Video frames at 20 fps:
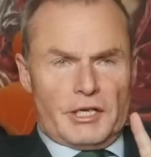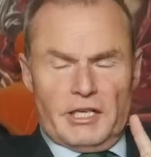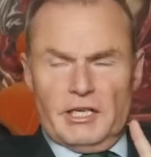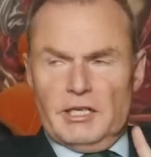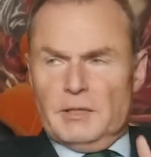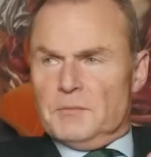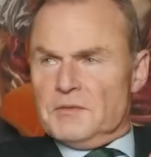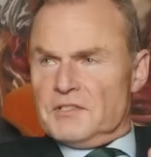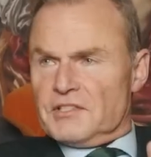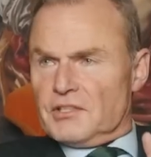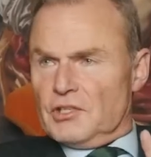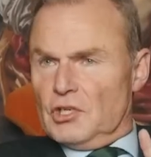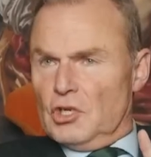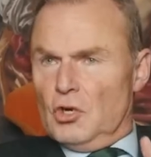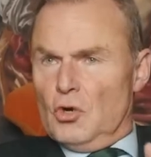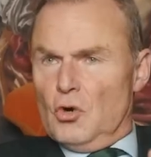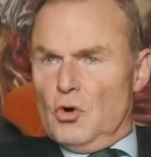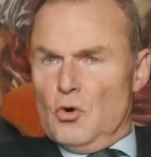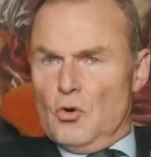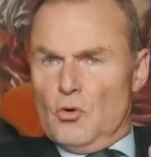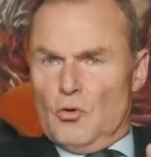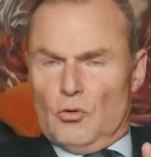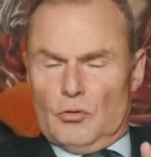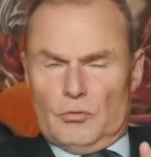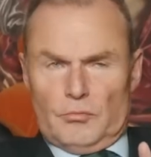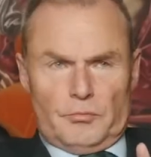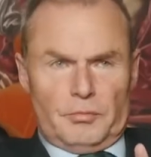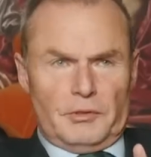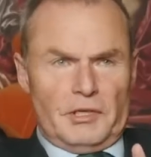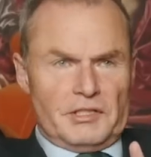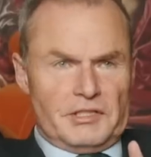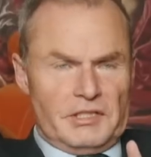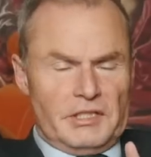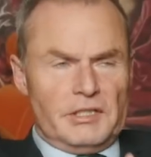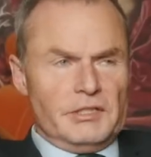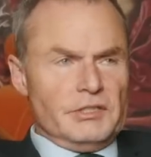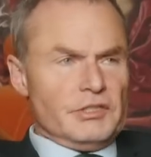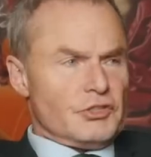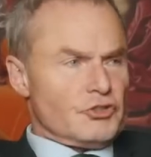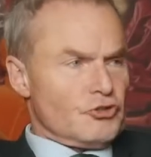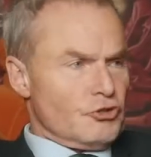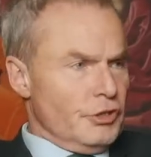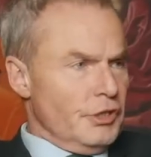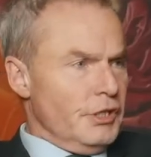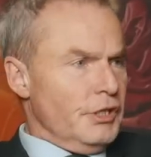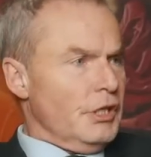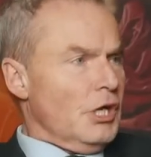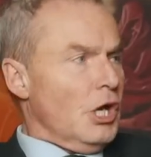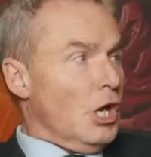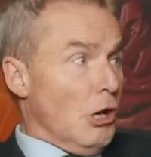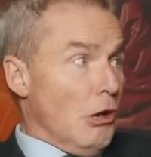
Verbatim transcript: keeps the whole bloody industry Going.